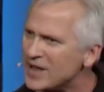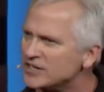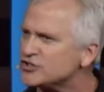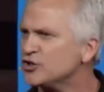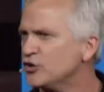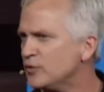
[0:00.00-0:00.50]

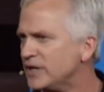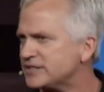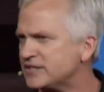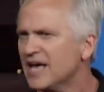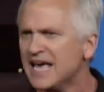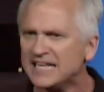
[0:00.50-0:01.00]
into
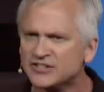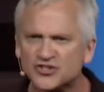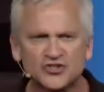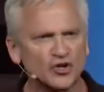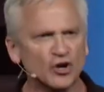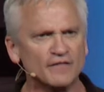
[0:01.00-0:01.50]
it and
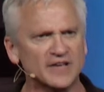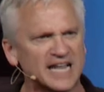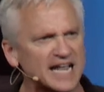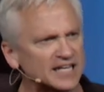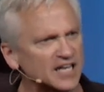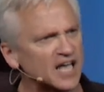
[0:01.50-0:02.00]
serve it
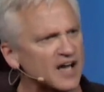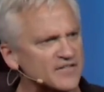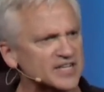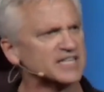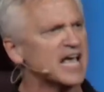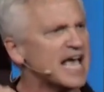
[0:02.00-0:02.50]
and love
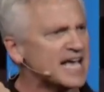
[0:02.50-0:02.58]
it